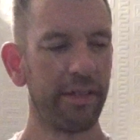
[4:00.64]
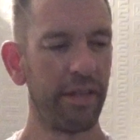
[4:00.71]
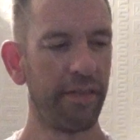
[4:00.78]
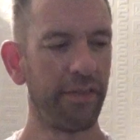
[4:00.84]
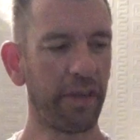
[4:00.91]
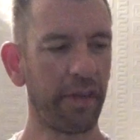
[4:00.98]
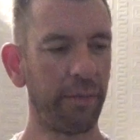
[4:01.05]
See
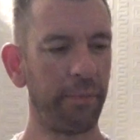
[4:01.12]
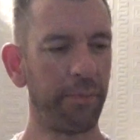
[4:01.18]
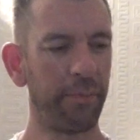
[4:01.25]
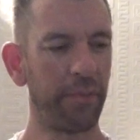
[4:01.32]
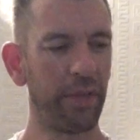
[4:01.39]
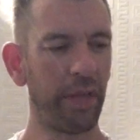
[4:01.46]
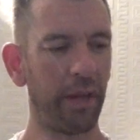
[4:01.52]
if we can
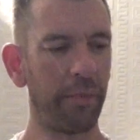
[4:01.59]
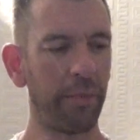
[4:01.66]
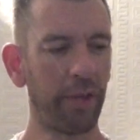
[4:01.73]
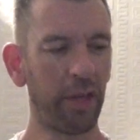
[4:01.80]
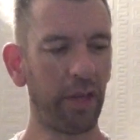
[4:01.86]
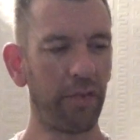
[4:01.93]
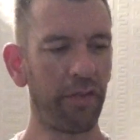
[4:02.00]
start
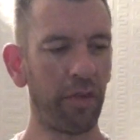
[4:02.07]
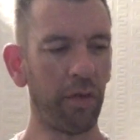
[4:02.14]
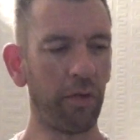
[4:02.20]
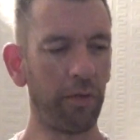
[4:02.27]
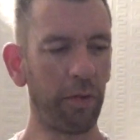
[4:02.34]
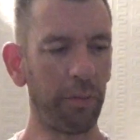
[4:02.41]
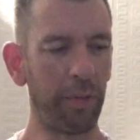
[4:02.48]
picking a few
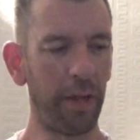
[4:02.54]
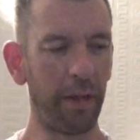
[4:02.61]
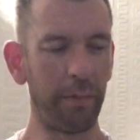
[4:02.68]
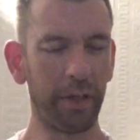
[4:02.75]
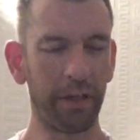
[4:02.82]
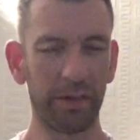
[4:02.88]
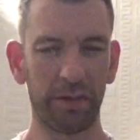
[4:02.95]
up there,
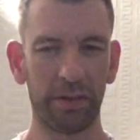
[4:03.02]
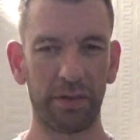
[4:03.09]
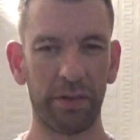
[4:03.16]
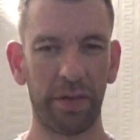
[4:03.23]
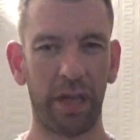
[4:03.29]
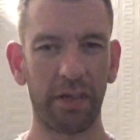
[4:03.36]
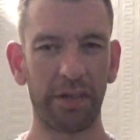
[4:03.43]
because
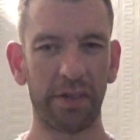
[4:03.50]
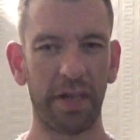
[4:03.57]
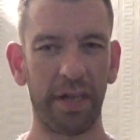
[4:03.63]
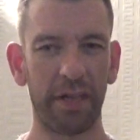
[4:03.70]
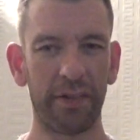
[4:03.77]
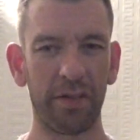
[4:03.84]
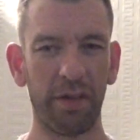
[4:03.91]
like I
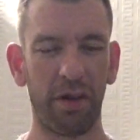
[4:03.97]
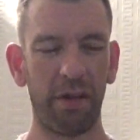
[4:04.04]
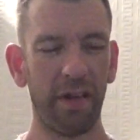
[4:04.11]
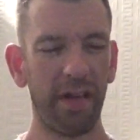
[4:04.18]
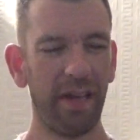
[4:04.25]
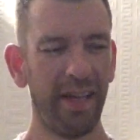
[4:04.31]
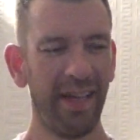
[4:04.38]
say, it's not
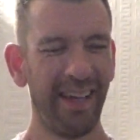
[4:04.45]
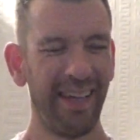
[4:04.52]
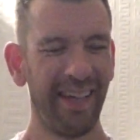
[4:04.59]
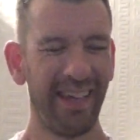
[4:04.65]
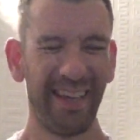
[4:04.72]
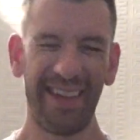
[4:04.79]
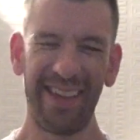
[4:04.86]

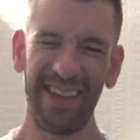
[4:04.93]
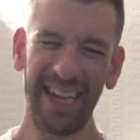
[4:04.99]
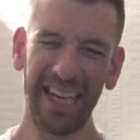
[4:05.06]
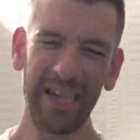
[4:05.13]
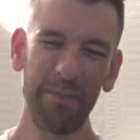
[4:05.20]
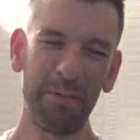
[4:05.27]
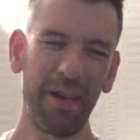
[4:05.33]

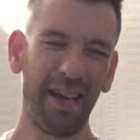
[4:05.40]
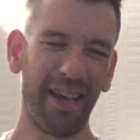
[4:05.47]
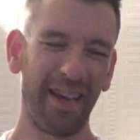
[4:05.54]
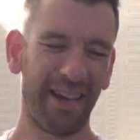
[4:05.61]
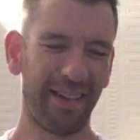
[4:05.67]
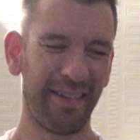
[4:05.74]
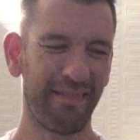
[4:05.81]
eBay.
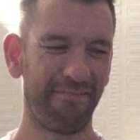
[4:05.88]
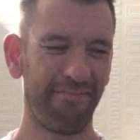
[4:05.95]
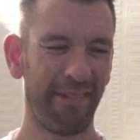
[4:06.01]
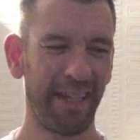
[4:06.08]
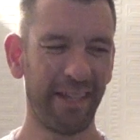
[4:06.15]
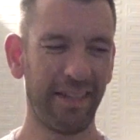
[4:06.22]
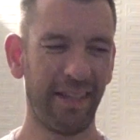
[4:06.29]

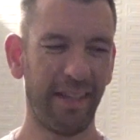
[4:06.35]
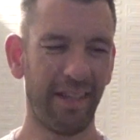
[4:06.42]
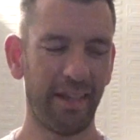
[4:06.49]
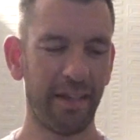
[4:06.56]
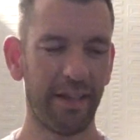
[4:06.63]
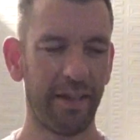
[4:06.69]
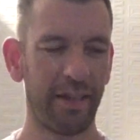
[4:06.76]

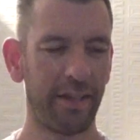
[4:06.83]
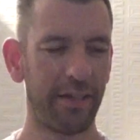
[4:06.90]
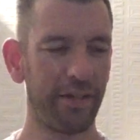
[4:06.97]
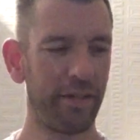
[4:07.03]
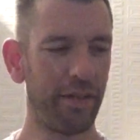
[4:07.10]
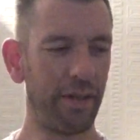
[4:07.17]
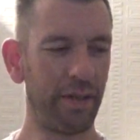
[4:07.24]
I
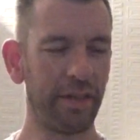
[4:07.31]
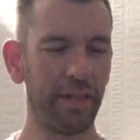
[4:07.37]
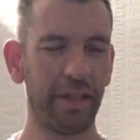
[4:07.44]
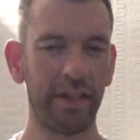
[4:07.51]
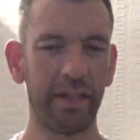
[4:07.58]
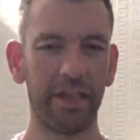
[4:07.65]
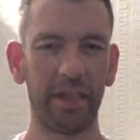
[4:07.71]
don't know.
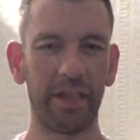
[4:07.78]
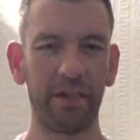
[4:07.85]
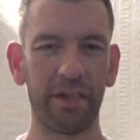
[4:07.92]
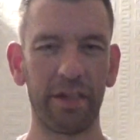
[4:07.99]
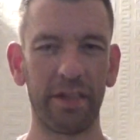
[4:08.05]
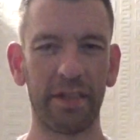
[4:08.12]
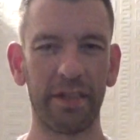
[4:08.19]

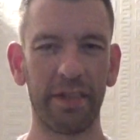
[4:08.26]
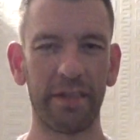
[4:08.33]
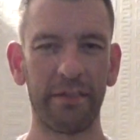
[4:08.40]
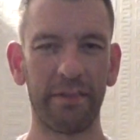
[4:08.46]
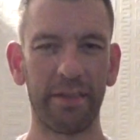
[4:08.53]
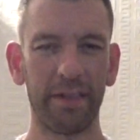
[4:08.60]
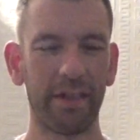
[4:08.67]

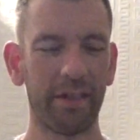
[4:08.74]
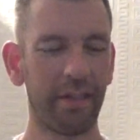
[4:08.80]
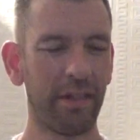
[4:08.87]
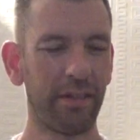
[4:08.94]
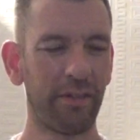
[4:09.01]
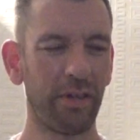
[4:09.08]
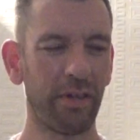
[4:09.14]

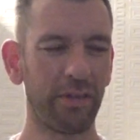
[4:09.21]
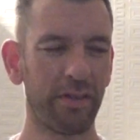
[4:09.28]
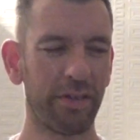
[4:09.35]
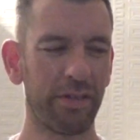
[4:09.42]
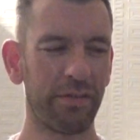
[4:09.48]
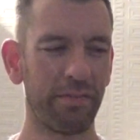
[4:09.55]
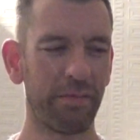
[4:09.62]
You've got
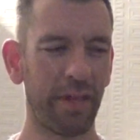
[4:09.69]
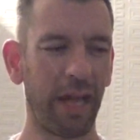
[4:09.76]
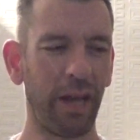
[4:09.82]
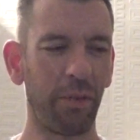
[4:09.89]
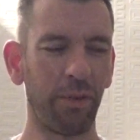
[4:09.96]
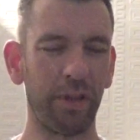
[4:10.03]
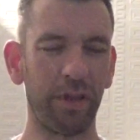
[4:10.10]
to
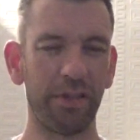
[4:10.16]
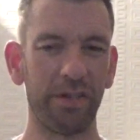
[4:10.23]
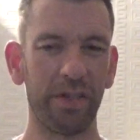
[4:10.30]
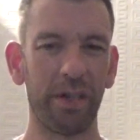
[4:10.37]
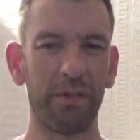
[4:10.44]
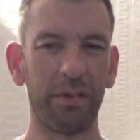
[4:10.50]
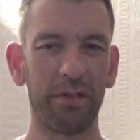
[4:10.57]
outlay
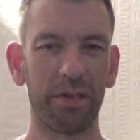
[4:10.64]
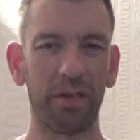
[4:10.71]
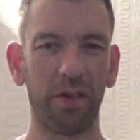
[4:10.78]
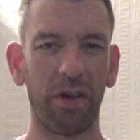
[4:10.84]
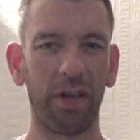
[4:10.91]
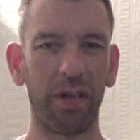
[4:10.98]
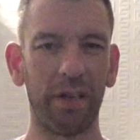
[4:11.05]
serious
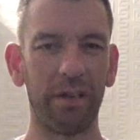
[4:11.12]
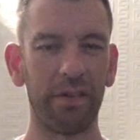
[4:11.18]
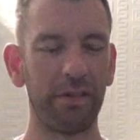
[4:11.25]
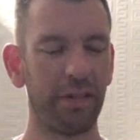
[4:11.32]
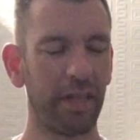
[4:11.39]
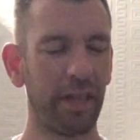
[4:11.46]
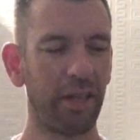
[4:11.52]
coin
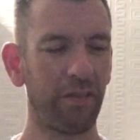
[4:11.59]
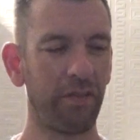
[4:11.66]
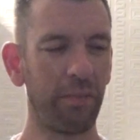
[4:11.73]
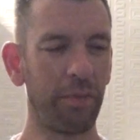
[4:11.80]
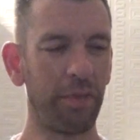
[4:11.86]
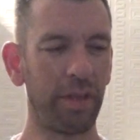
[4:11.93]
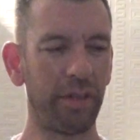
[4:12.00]
to get
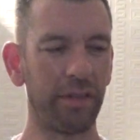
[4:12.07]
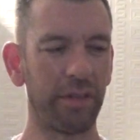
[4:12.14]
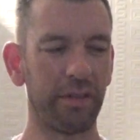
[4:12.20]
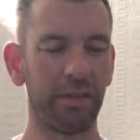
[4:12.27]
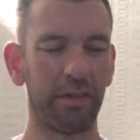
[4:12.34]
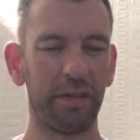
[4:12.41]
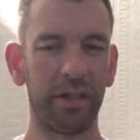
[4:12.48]
some of these
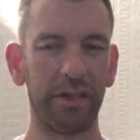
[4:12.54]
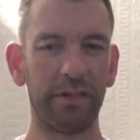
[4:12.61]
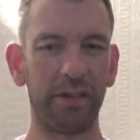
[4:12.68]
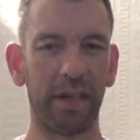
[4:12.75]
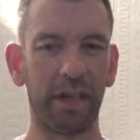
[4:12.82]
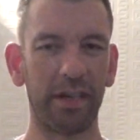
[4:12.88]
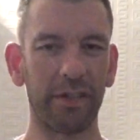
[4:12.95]

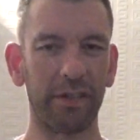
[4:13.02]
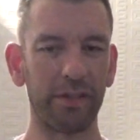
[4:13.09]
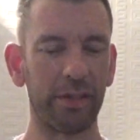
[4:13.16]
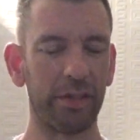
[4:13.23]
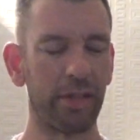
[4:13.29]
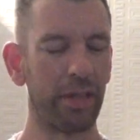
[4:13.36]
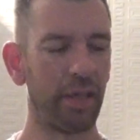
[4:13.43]
titles.